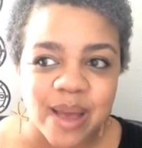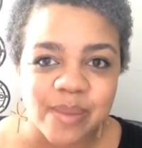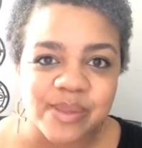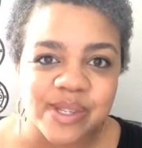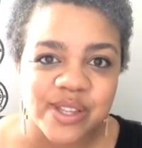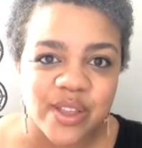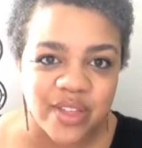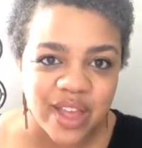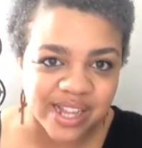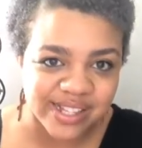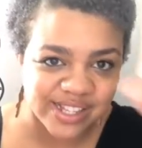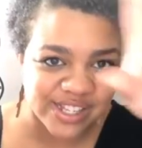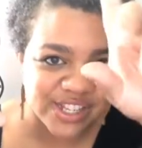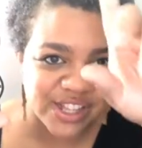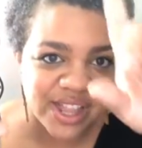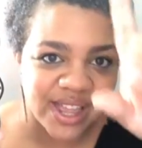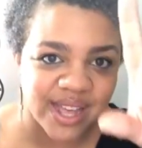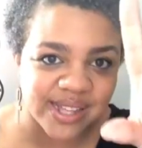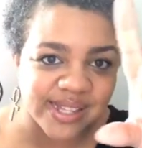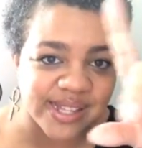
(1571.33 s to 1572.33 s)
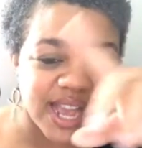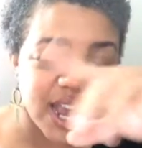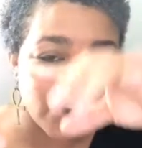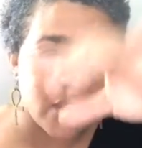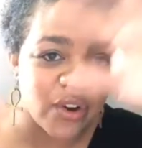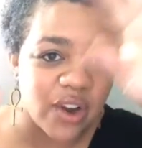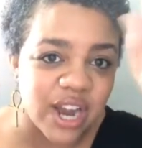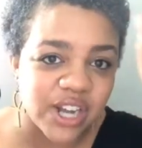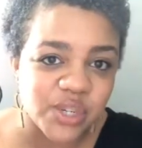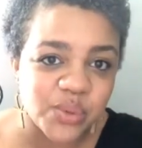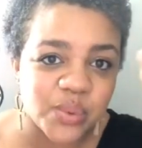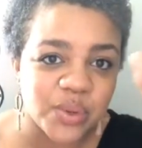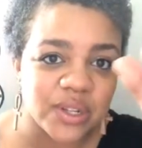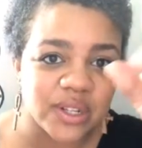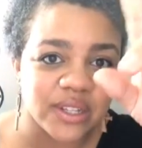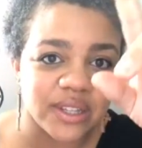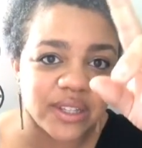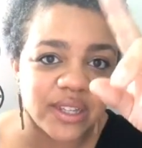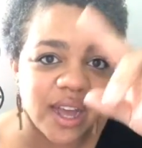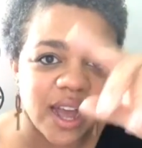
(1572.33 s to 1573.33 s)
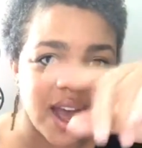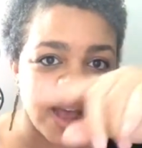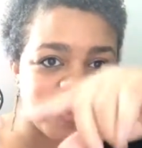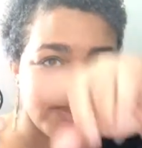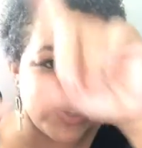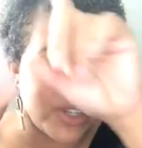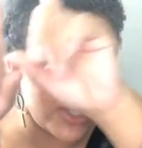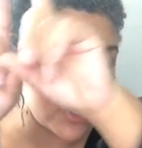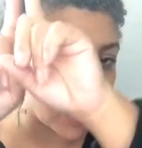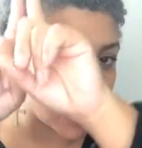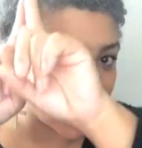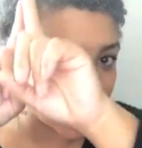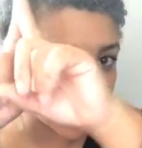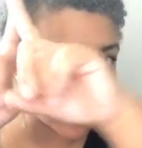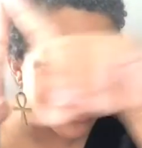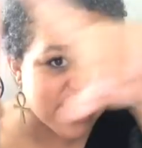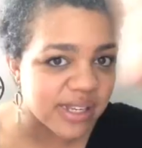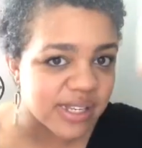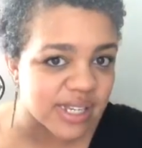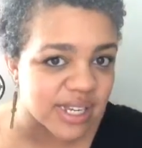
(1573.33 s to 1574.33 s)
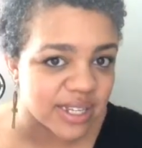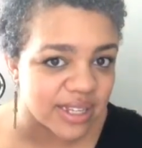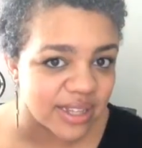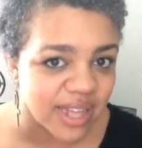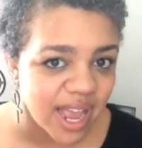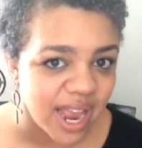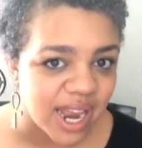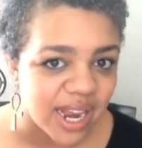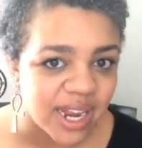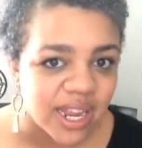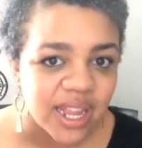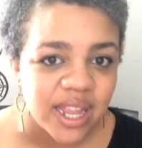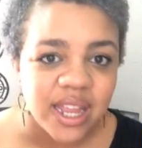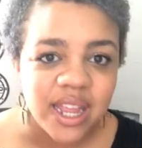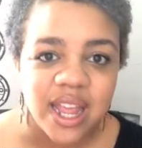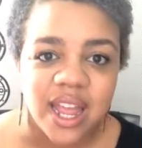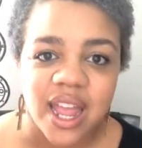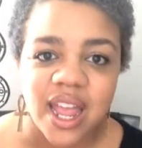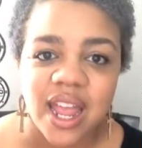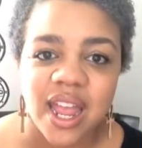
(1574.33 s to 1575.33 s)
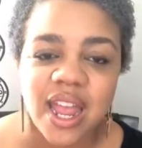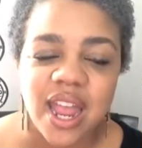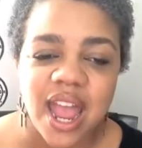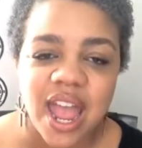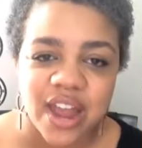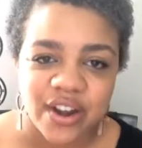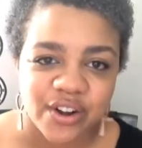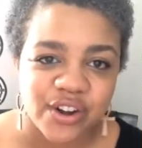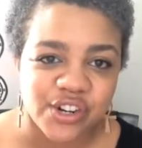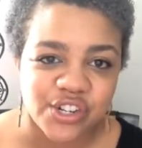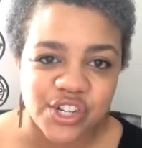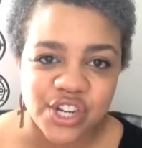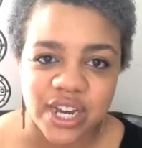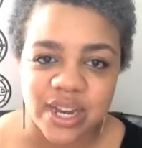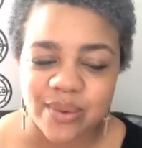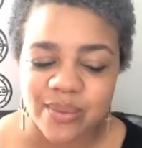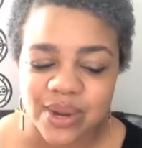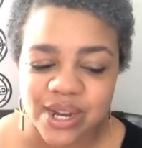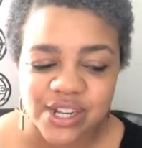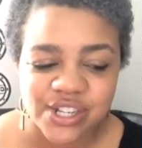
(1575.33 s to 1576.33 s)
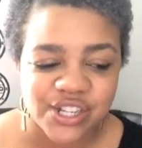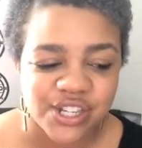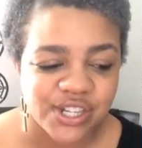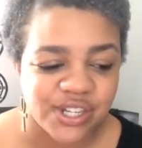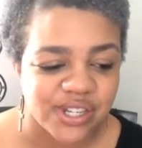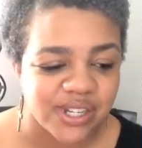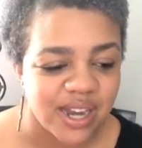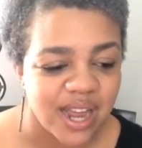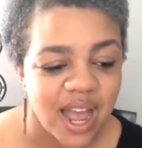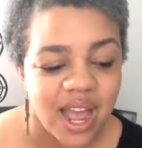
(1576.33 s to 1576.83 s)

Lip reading: So that's that gradual dark to light energy, which